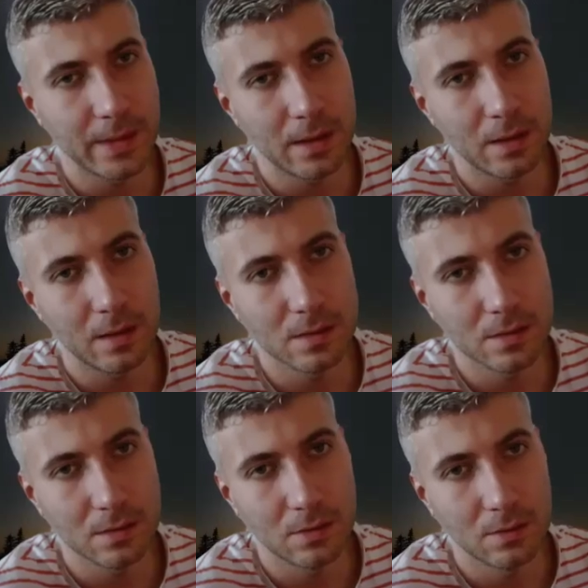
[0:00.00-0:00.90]
Yeah,
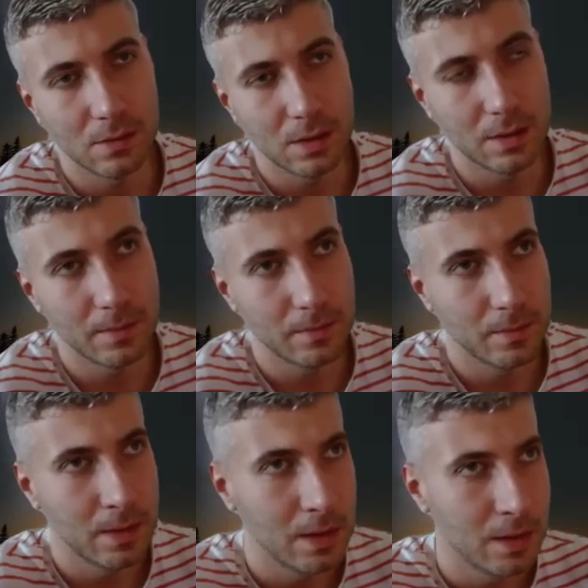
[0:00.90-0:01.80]
so
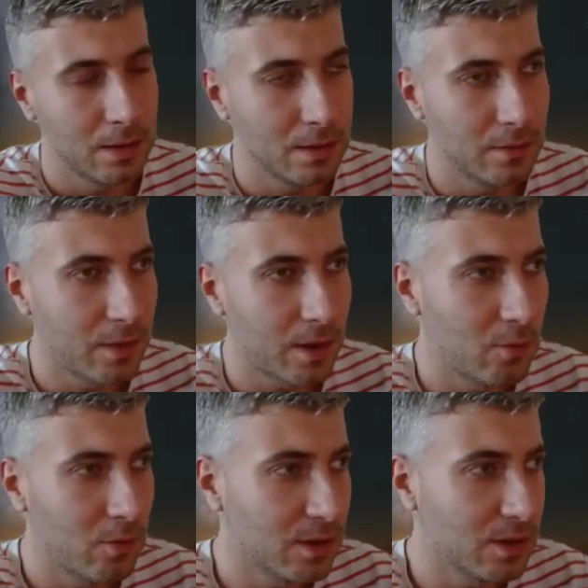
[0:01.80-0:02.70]
the
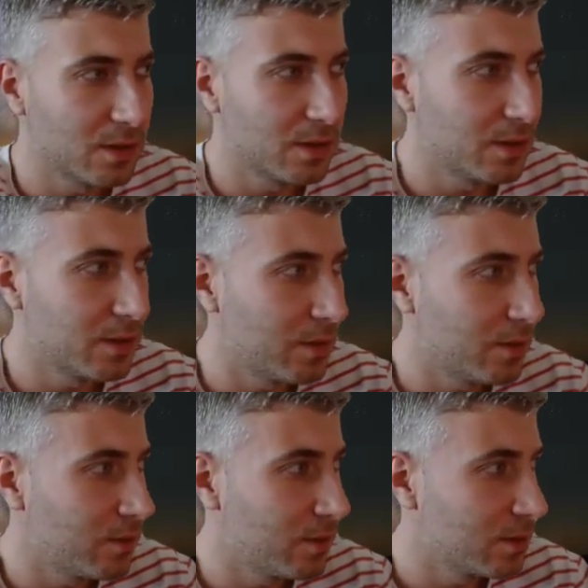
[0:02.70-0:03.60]
frameworks,
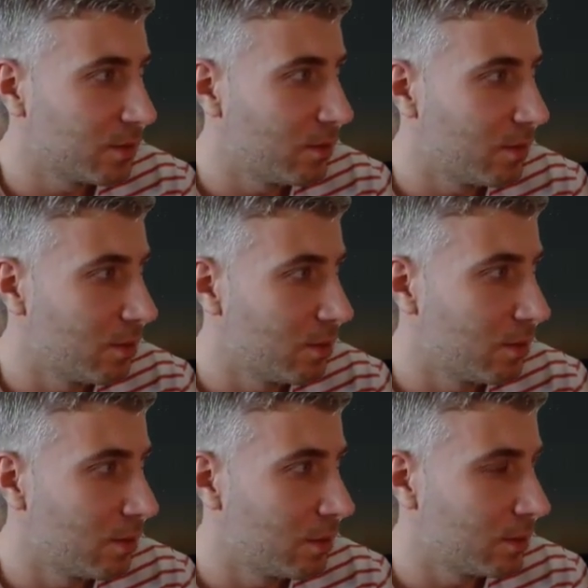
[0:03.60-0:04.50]
first of
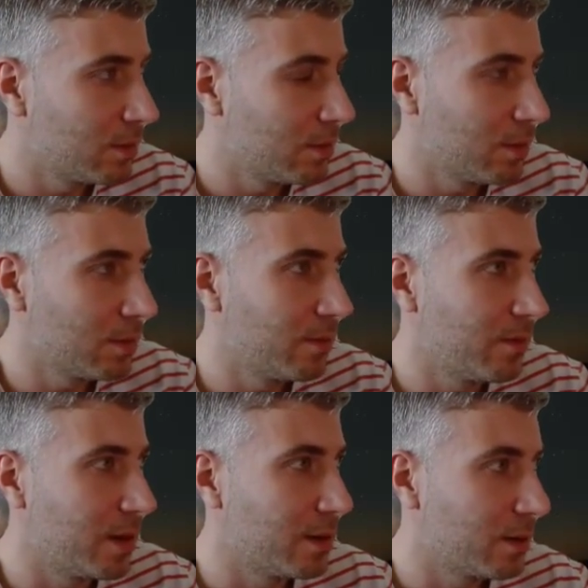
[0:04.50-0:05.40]
all, do not
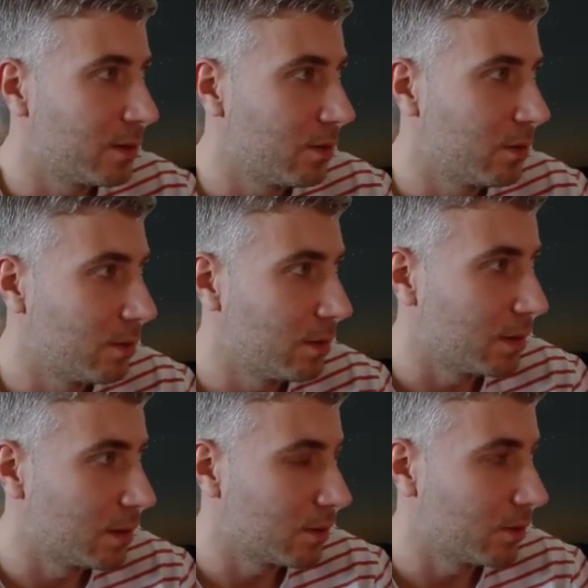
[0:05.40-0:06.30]
define the
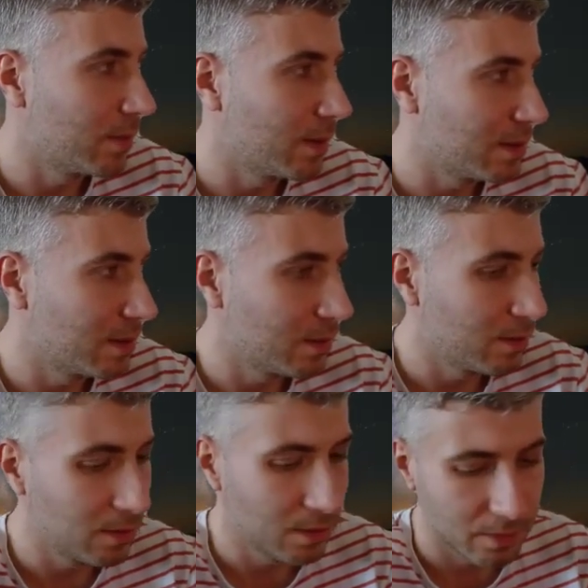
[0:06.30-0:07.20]
whole code base
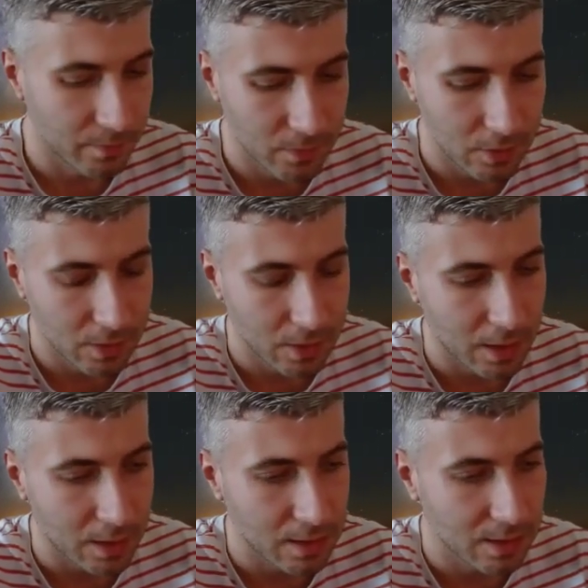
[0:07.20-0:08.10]
that you're
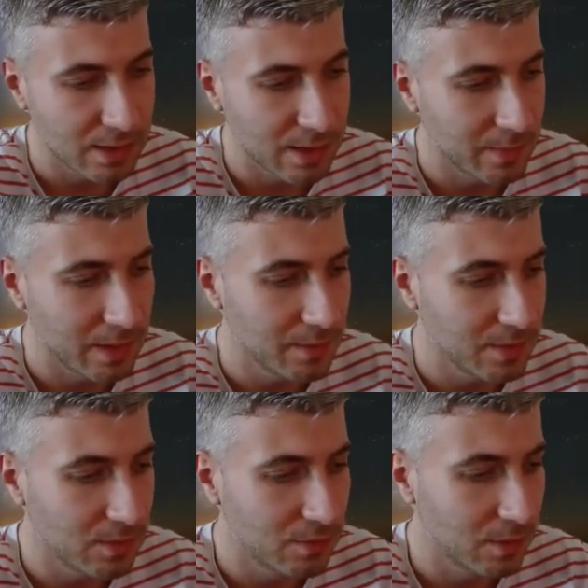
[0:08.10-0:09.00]
creating.
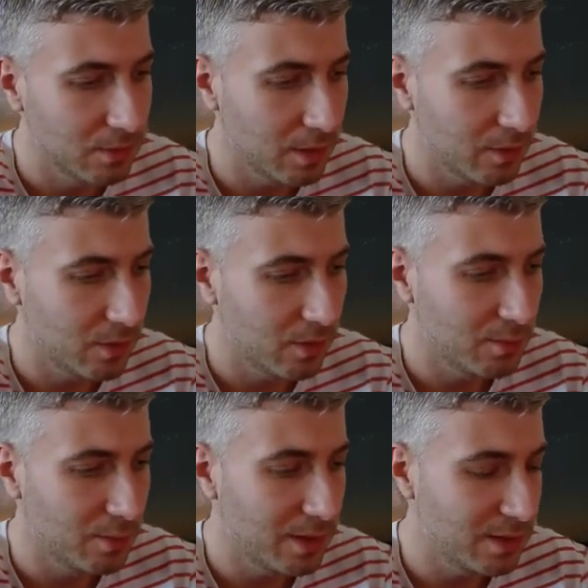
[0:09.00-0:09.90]
Sometimes you want to have a
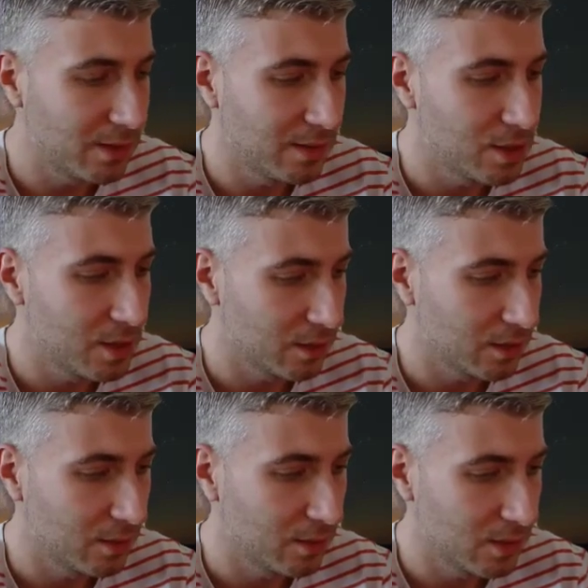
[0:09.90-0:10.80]
code base that is
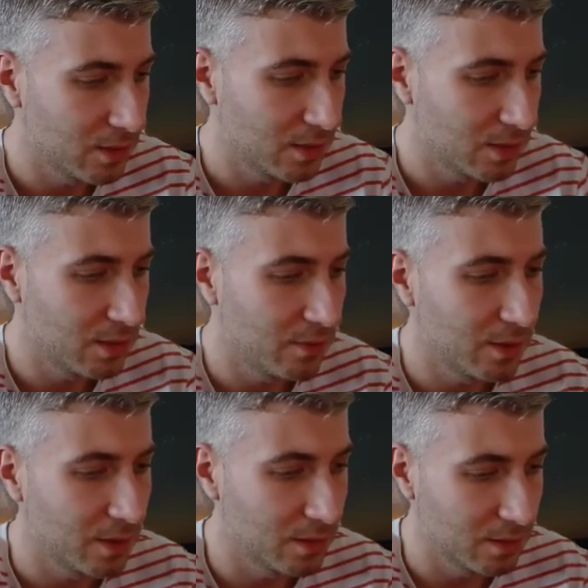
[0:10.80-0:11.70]
shared across
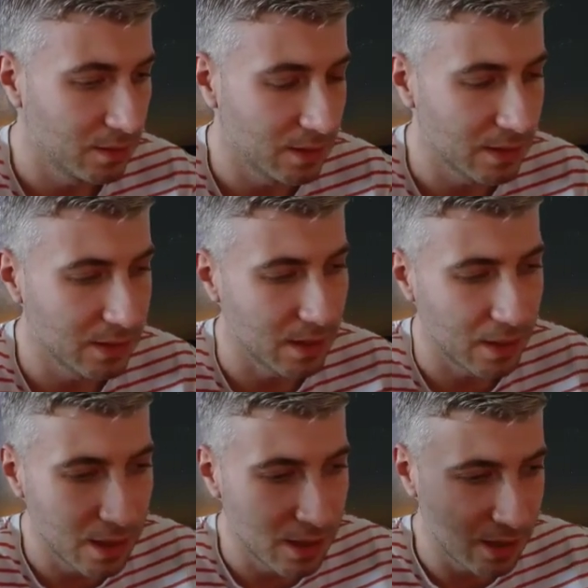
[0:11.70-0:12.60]
different, let's
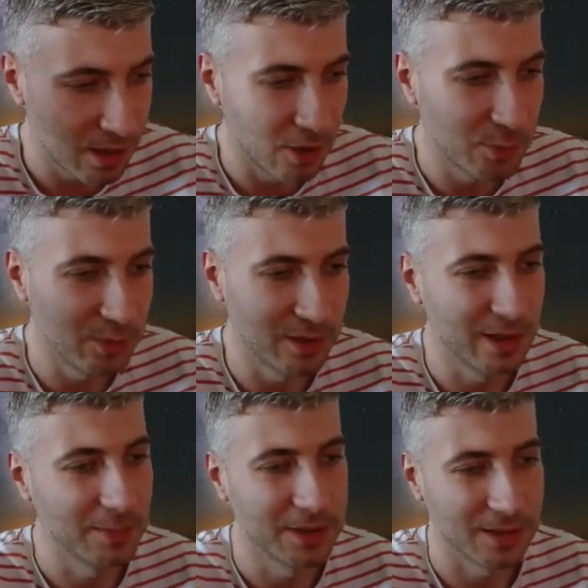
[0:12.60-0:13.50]
say, output
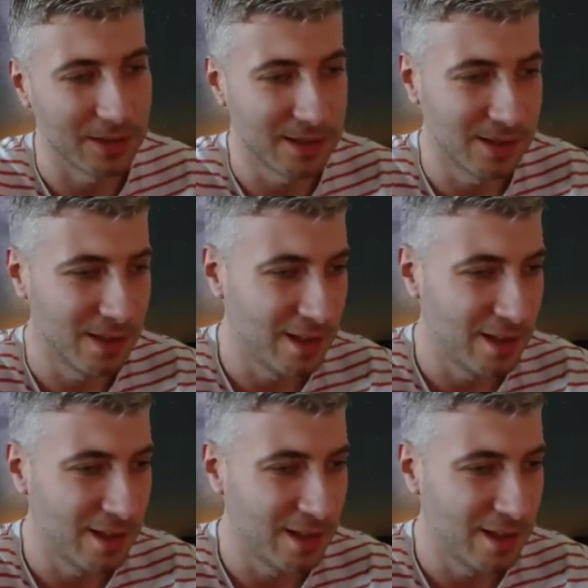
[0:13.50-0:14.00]
adapters.